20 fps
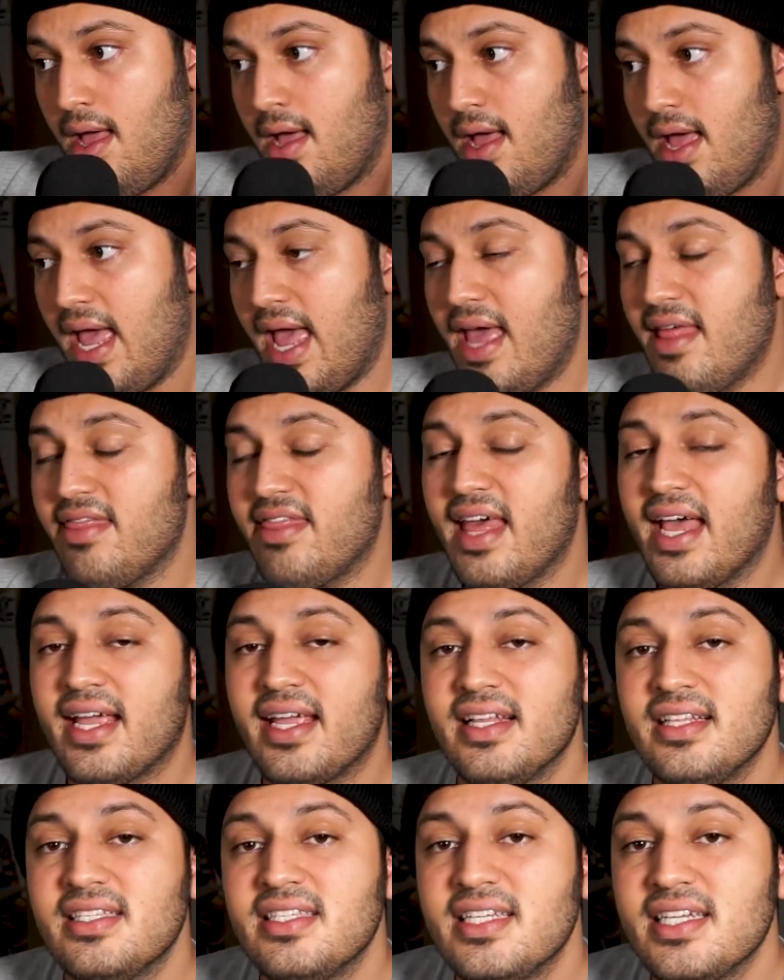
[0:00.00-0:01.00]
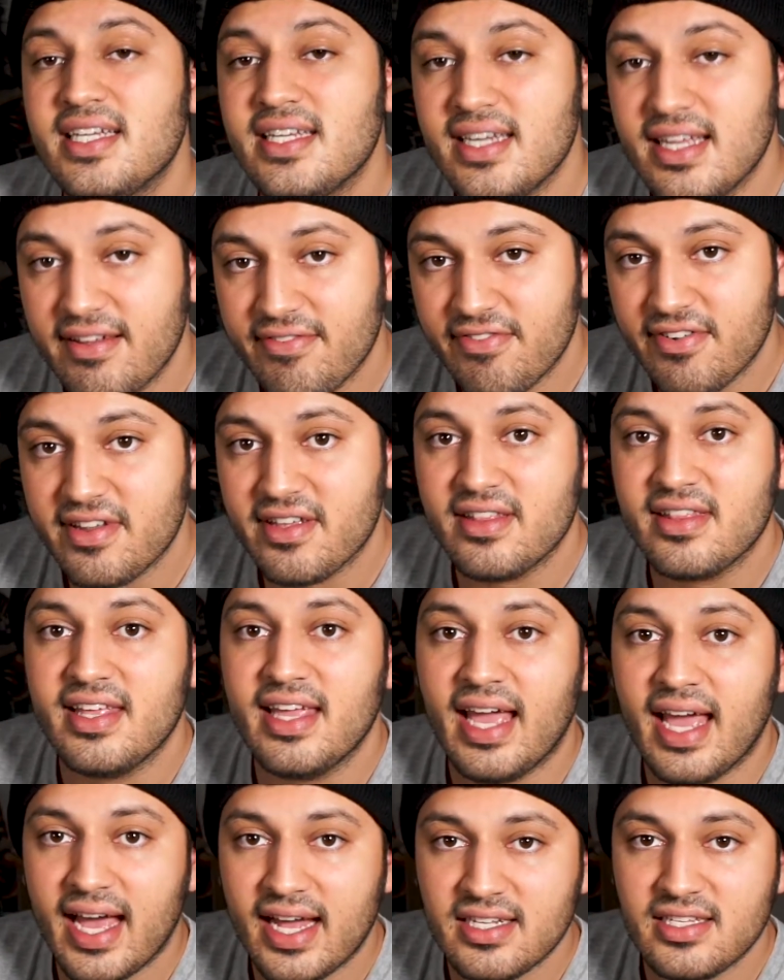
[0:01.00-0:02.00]
And that can
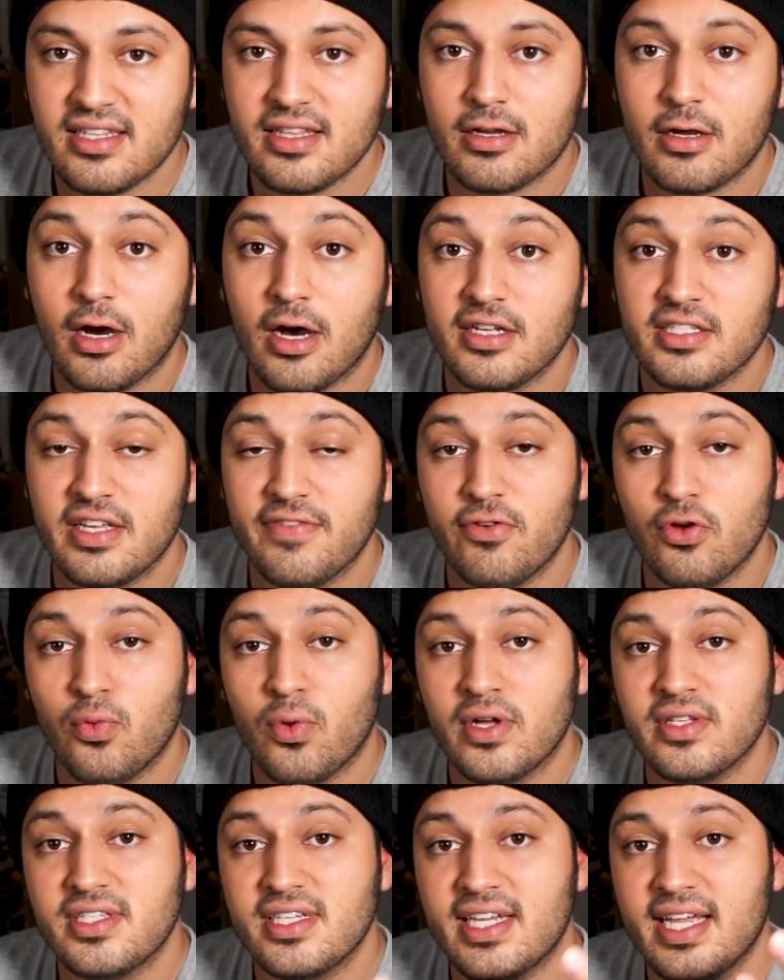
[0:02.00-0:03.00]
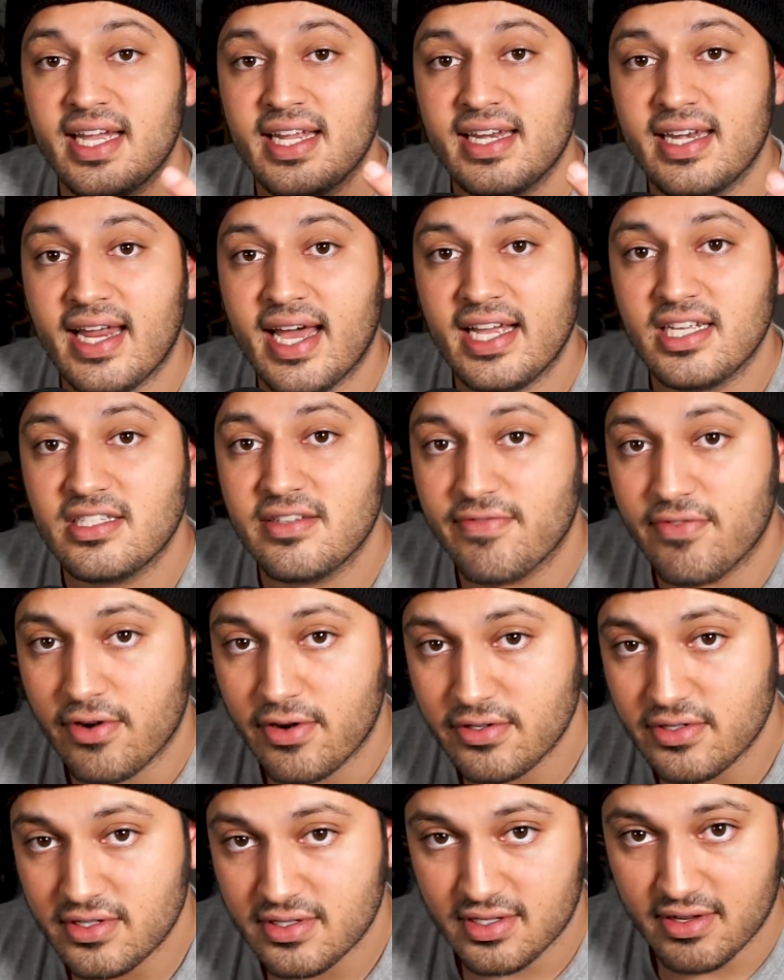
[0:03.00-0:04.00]
significantly add to the cost if you want to get nice
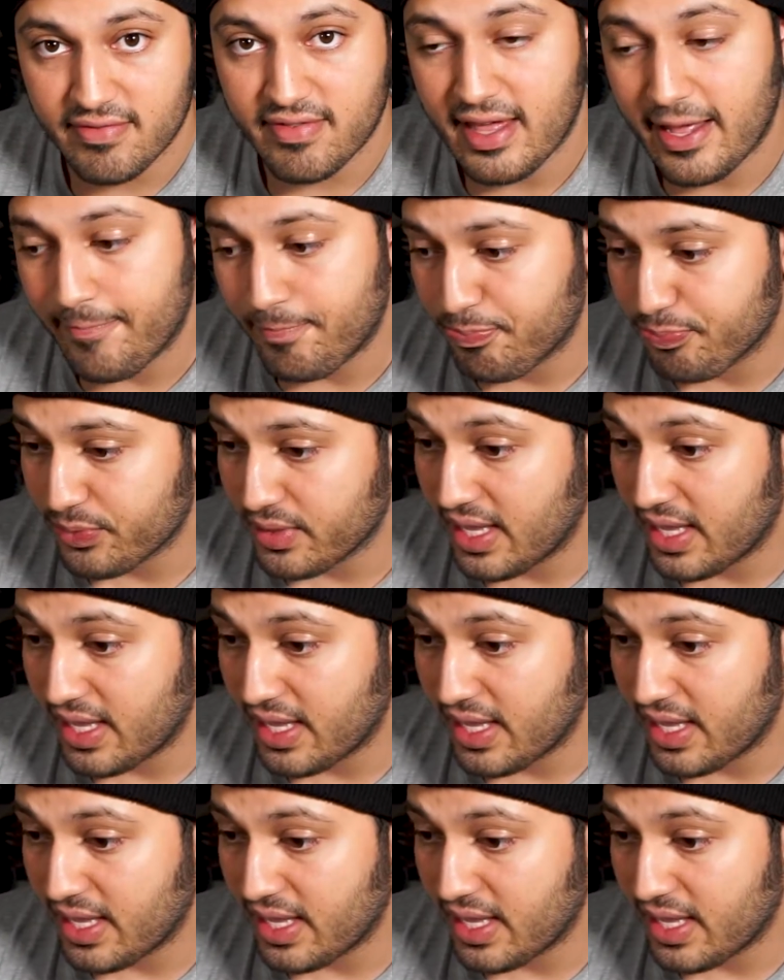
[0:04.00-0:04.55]
versions of them.